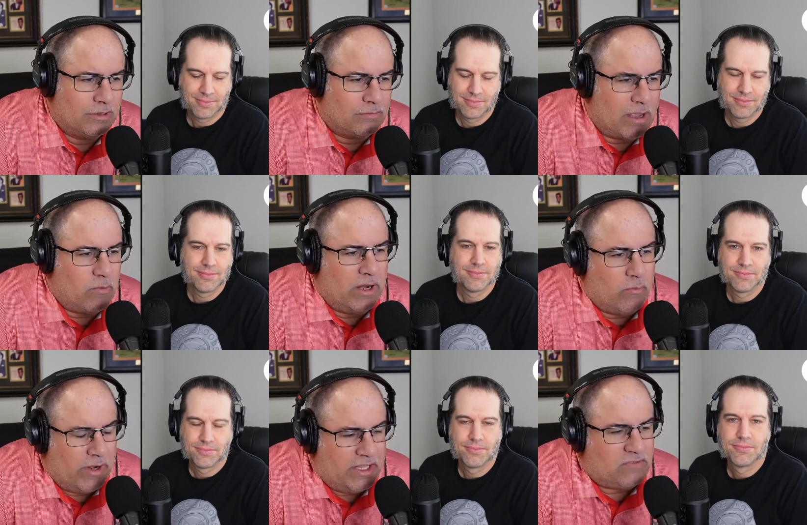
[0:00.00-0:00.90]
Speaker 1: Right when
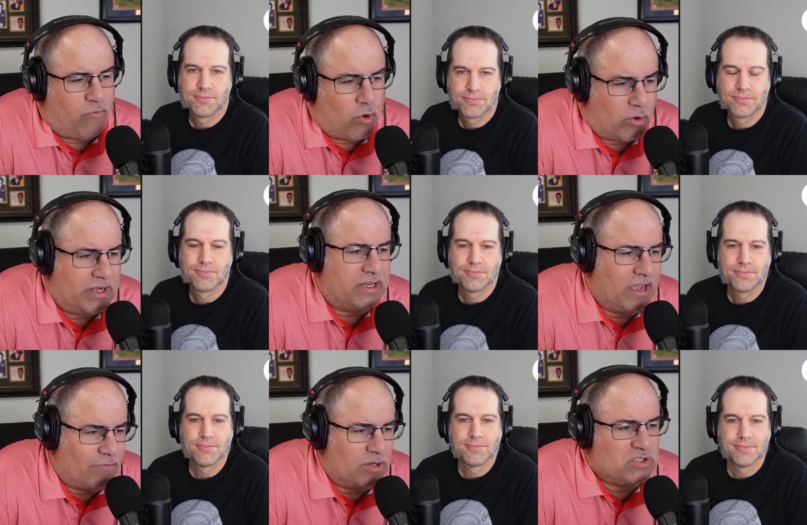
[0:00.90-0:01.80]
when it's foreign
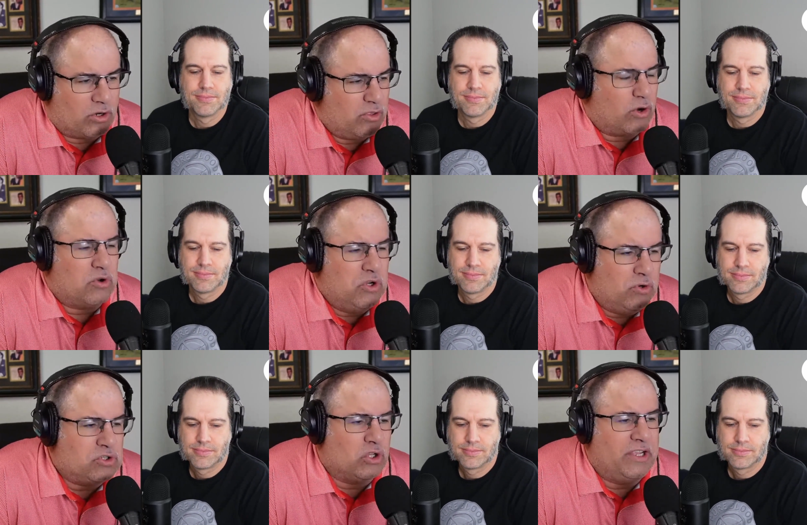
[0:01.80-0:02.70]
governments, they're, they're
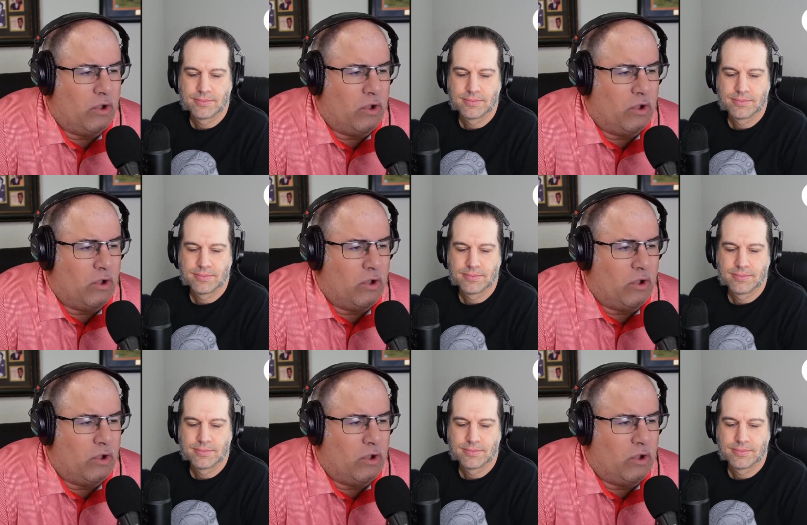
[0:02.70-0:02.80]
usually